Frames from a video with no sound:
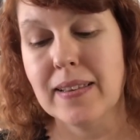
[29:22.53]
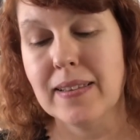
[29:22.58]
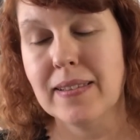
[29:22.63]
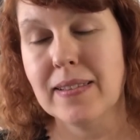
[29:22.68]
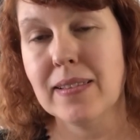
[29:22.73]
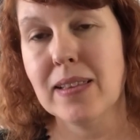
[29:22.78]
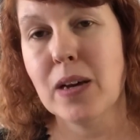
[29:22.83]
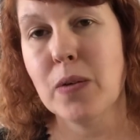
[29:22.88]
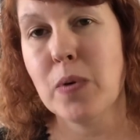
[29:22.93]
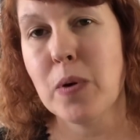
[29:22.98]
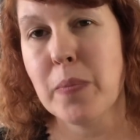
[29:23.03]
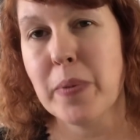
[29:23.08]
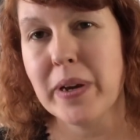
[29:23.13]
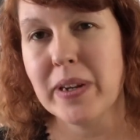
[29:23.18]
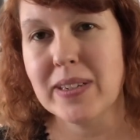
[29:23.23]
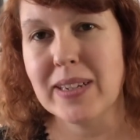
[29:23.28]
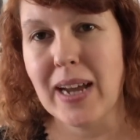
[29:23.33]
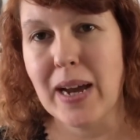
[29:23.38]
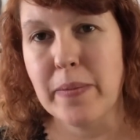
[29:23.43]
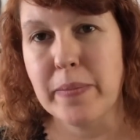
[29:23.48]
they were a bit
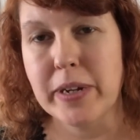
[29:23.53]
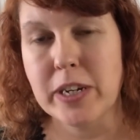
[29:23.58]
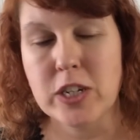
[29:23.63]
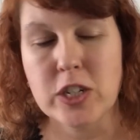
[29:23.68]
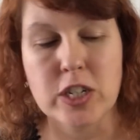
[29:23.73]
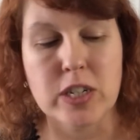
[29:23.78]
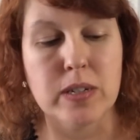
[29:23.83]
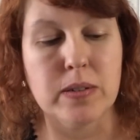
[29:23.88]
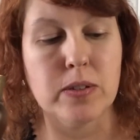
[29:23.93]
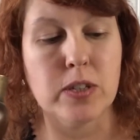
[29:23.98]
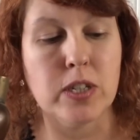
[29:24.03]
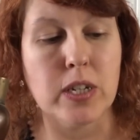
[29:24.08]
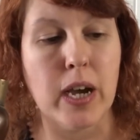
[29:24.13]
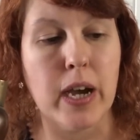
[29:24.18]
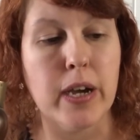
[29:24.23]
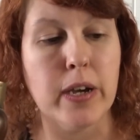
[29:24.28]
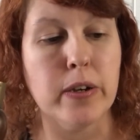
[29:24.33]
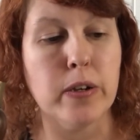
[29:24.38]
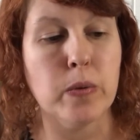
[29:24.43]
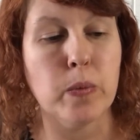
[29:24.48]
damaged,
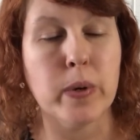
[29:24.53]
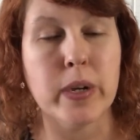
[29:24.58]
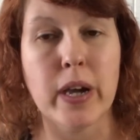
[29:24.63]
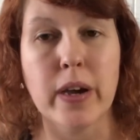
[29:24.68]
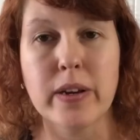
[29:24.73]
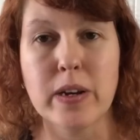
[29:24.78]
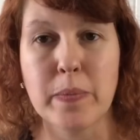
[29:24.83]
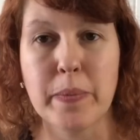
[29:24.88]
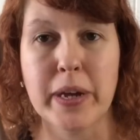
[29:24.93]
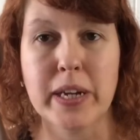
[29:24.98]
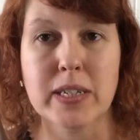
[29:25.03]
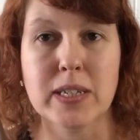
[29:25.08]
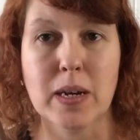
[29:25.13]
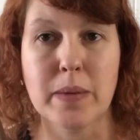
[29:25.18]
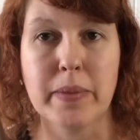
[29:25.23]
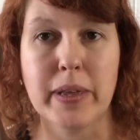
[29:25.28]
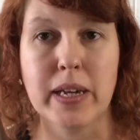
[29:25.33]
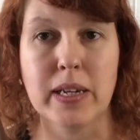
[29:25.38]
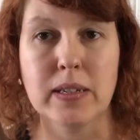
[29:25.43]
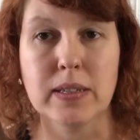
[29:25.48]
so we only picked up
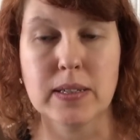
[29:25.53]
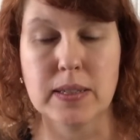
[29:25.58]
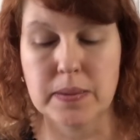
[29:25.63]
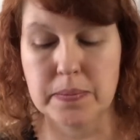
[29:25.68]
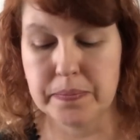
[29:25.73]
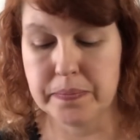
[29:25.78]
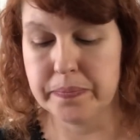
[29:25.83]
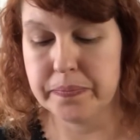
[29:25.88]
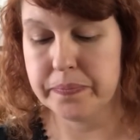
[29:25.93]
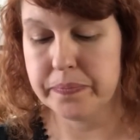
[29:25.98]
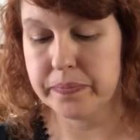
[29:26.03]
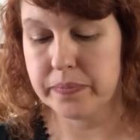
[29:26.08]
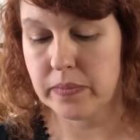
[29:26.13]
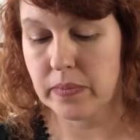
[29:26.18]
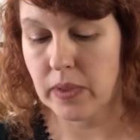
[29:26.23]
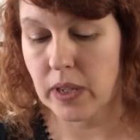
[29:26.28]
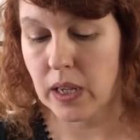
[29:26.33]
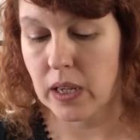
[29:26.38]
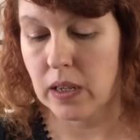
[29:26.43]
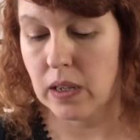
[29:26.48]
these.
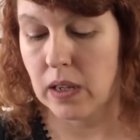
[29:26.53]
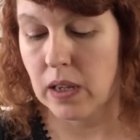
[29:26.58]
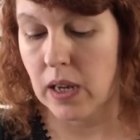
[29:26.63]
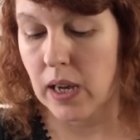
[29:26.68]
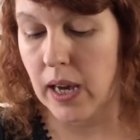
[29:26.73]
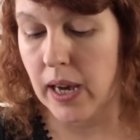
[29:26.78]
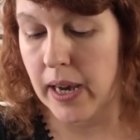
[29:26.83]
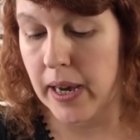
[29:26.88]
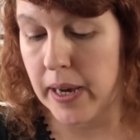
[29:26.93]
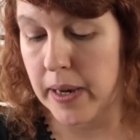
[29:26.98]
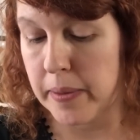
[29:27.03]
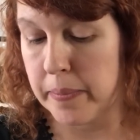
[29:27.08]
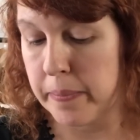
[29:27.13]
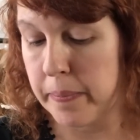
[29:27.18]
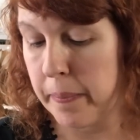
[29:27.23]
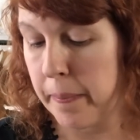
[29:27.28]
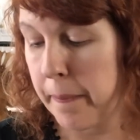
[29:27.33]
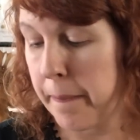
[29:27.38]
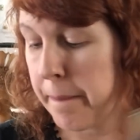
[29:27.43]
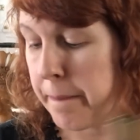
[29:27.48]

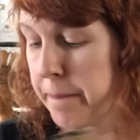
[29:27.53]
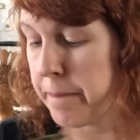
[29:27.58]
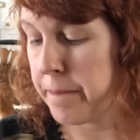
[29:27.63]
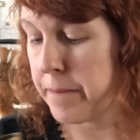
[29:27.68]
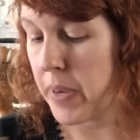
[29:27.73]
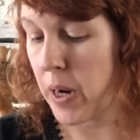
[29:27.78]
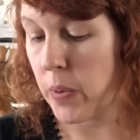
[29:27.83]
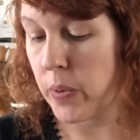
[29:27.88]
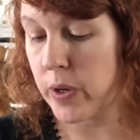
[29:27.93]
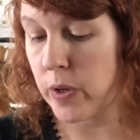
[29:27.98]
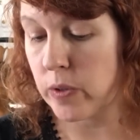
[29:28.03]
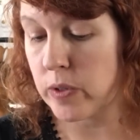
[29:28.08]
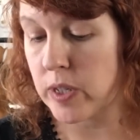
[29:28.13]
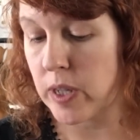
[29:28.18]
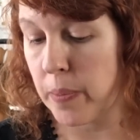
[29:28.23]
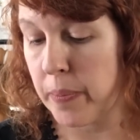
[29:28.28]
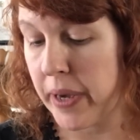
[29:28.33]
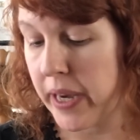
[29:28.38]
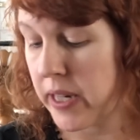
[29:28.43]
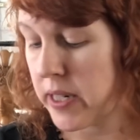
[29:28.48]
But we also
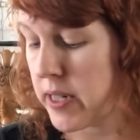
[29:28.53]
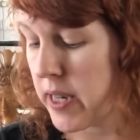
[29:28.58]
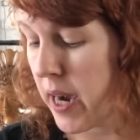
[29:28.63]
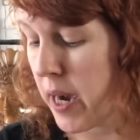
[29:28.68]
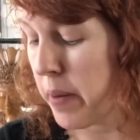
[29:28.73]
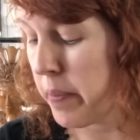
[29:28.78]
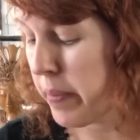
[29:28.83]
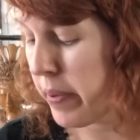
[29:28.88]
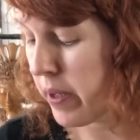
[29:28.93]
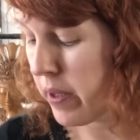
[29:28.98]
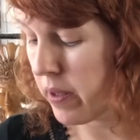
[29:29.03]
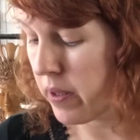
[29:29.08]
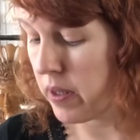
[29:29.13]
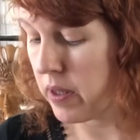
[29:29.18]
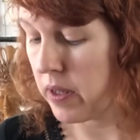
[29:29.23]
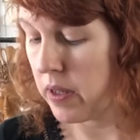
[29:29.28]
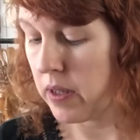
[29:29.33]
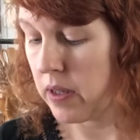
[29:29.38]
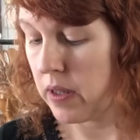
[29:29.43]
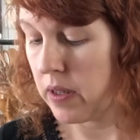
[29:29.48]
picked up
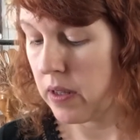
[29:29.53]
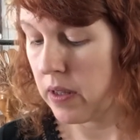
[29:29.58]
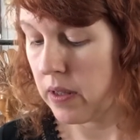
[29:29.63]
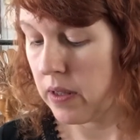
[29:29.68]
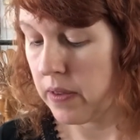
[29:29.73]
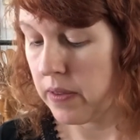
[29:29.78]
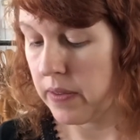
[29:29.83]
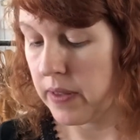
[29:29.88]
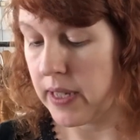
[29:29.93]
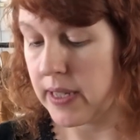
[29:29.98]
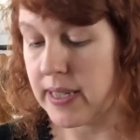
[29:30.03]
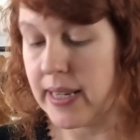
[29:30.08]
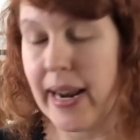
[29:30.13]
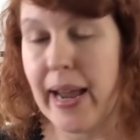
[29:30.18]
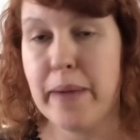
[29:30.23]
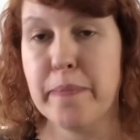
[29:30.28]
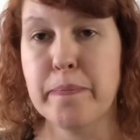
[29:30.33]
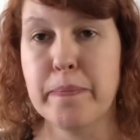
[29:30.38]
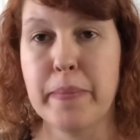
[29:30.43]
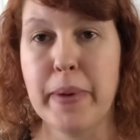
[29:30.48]
this
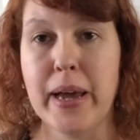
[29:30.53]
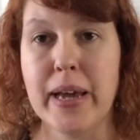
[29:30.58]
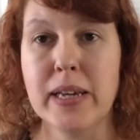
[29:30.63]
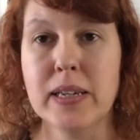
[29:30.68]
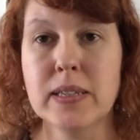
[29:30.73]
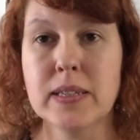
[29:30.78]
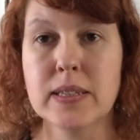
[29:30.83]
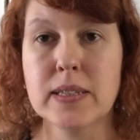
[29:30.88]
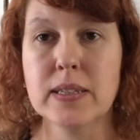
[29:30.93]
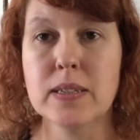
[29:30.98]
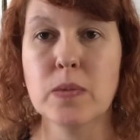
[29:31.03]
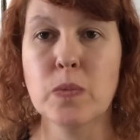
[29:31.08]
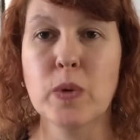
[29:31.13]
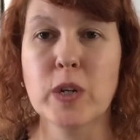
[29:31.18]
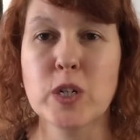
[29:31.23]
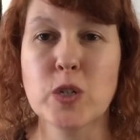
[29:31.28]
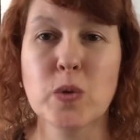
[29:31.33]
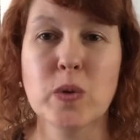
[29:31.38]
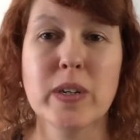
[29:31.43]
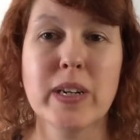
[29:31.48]
lamp base,
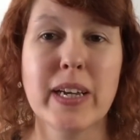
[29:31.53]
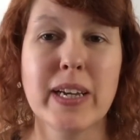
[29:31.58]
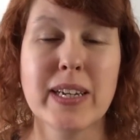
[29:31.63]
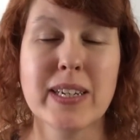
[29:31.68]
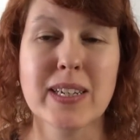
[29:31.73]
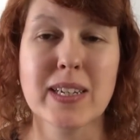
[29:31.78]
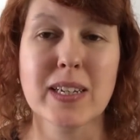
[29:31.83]
which will need a